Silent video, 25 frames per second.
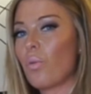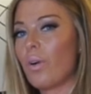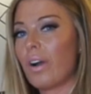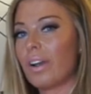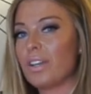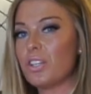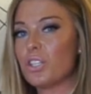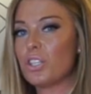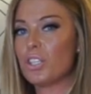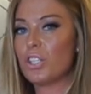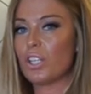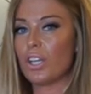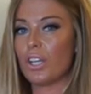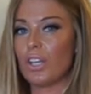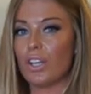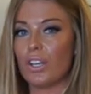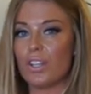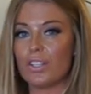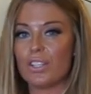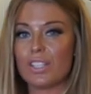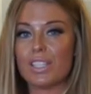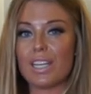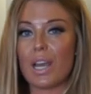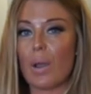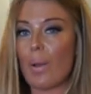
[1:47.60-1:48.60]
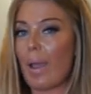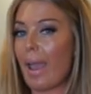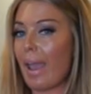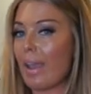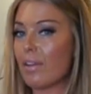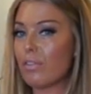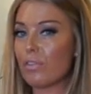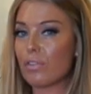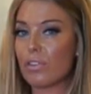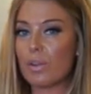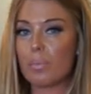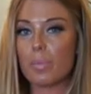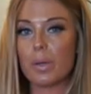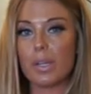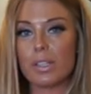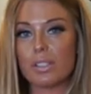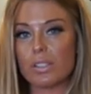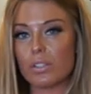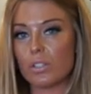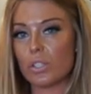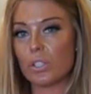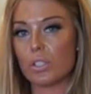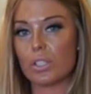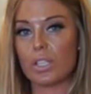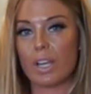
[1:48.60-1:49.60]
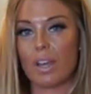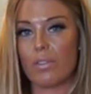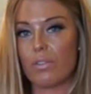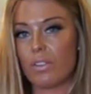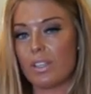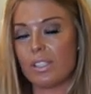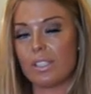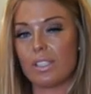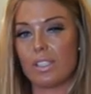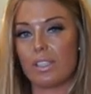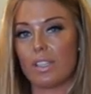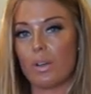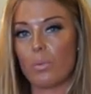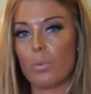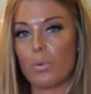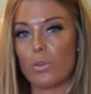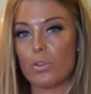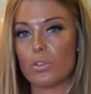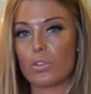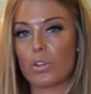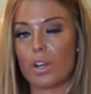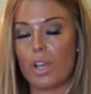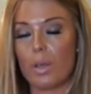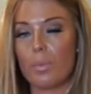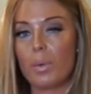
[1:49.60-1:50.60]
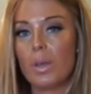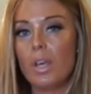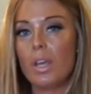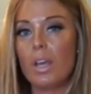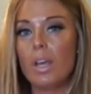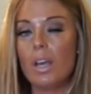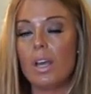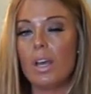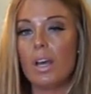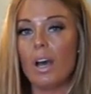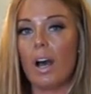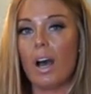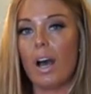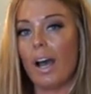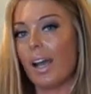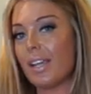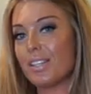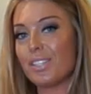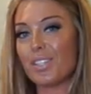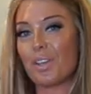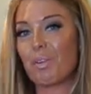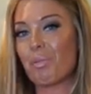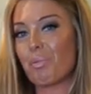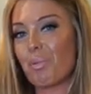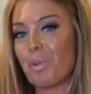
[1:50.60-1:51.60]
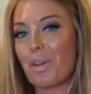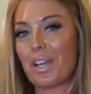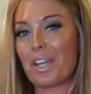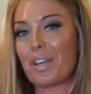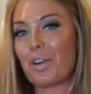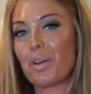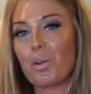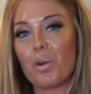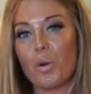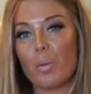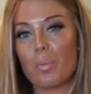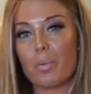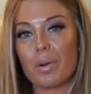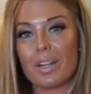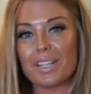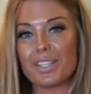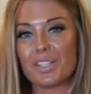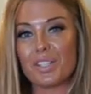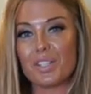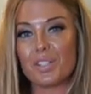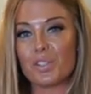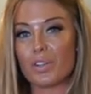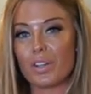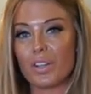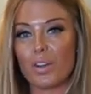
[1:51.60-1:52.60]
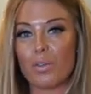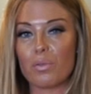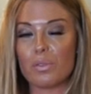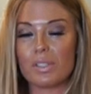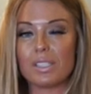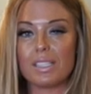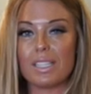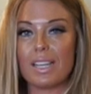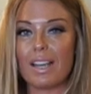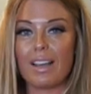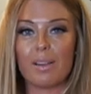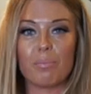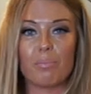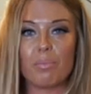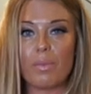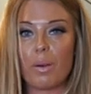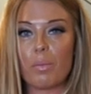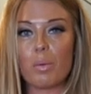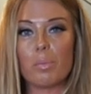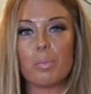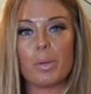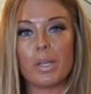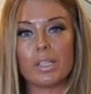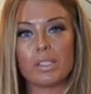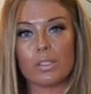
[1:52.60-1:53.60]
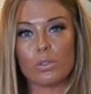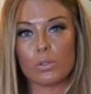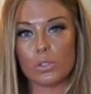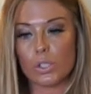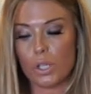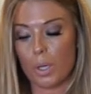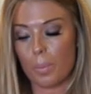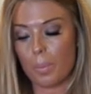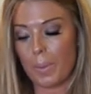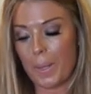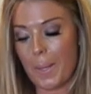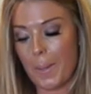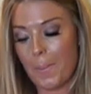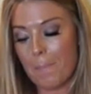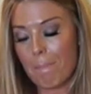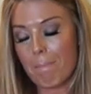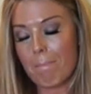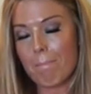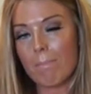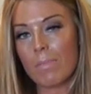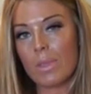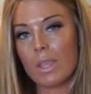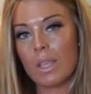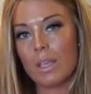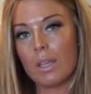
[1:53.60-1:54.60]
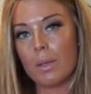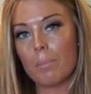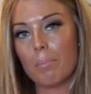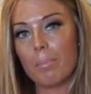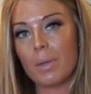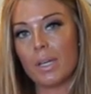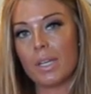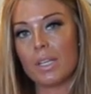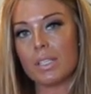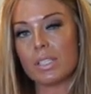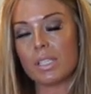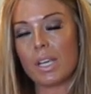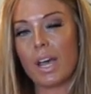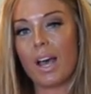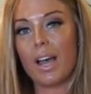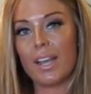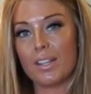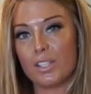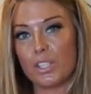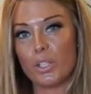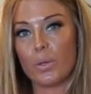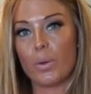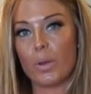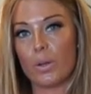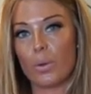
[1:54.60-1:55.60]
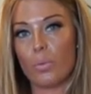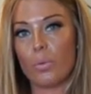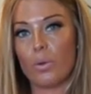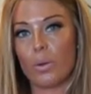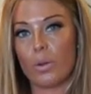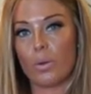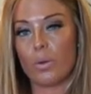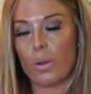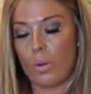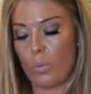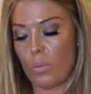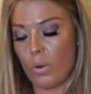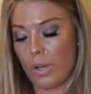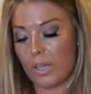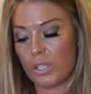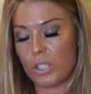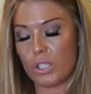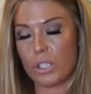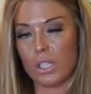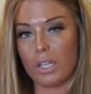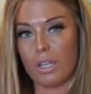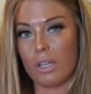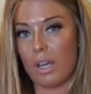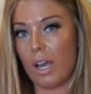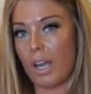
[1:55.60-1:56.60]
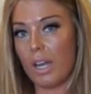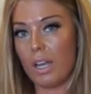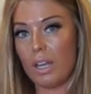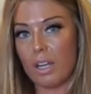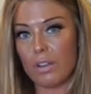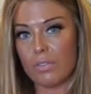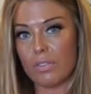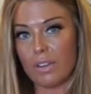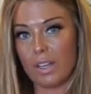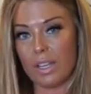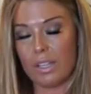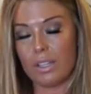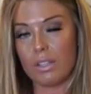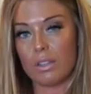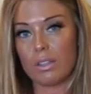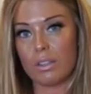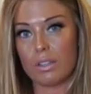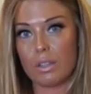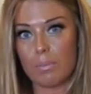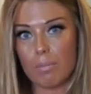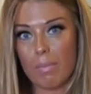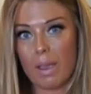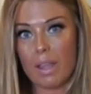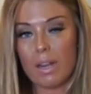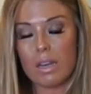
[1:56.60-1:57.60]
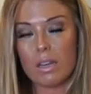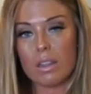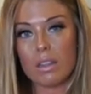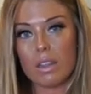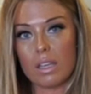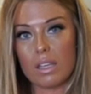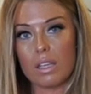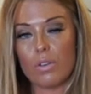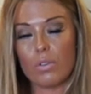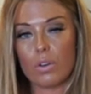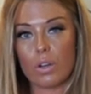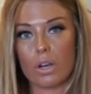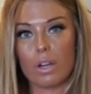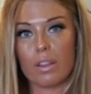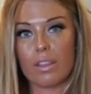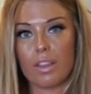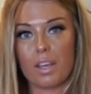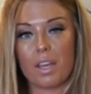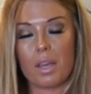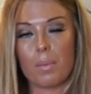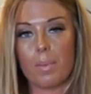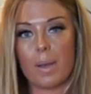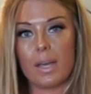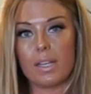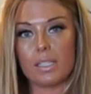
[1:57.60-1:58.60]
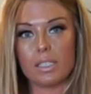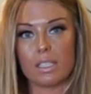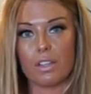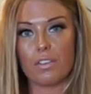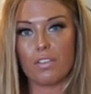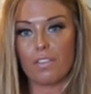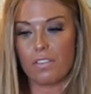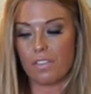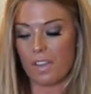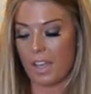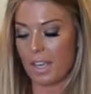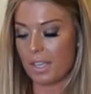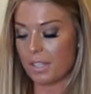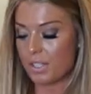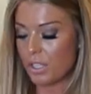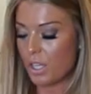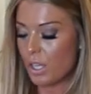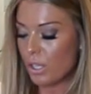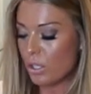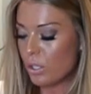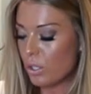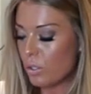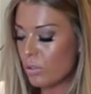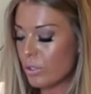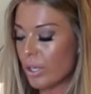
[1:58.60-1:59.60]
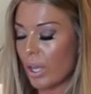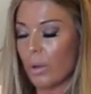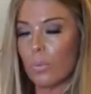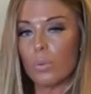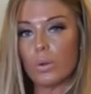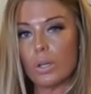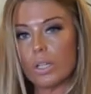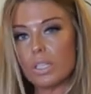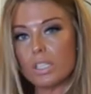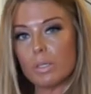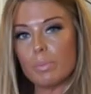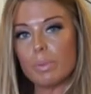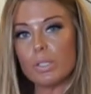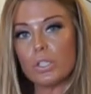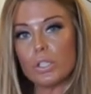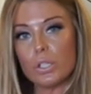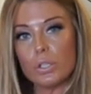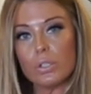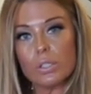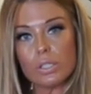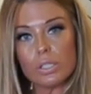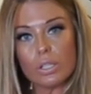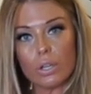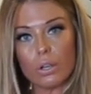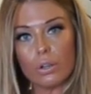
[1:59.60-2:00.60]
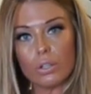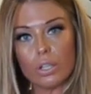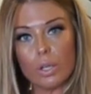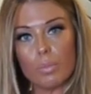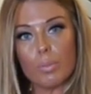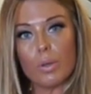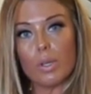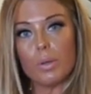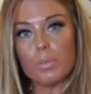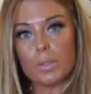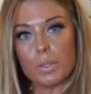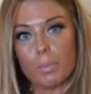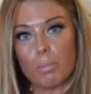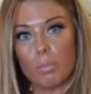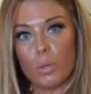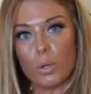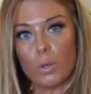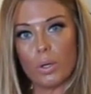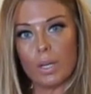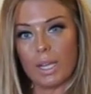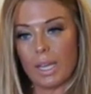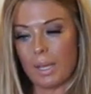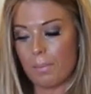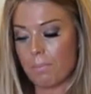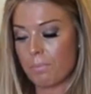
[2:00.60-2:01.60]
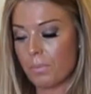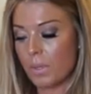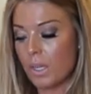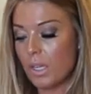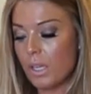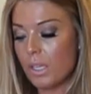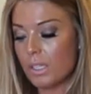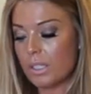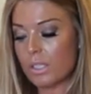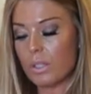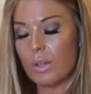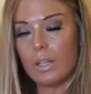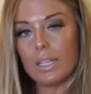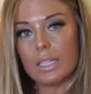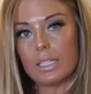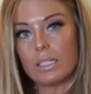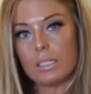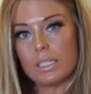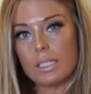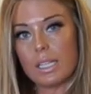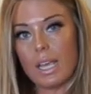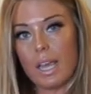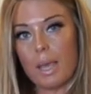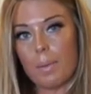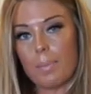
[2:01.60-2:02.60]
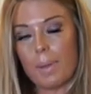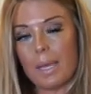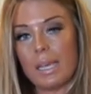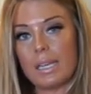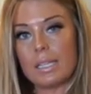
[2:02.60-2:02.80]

white shirt. Now every person should have this in their wardrobe. I don't work in a corporate industry, obviously I'm a personal shopper, but I do own a white shirt, I love it. The main thing you've got to think about is the fit. You don't want it to be too snug on your boobs and pulling. So a little tip